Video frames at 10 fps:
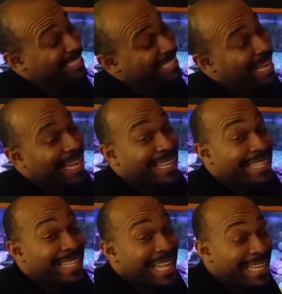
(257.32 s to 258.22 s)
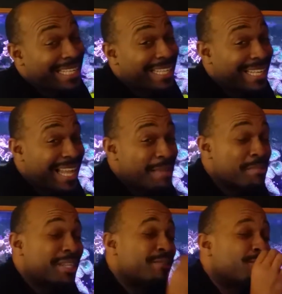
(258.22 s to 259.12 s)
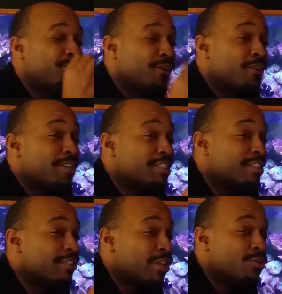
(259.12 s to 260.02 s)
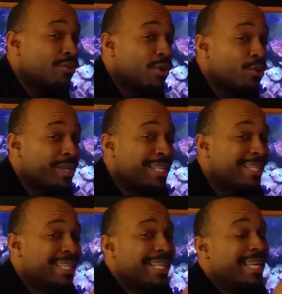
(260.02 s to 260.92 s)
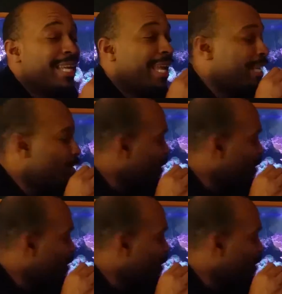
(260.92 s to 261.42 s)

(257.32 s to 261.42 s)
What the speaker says: I like it a lot, but it's very slow growing, and you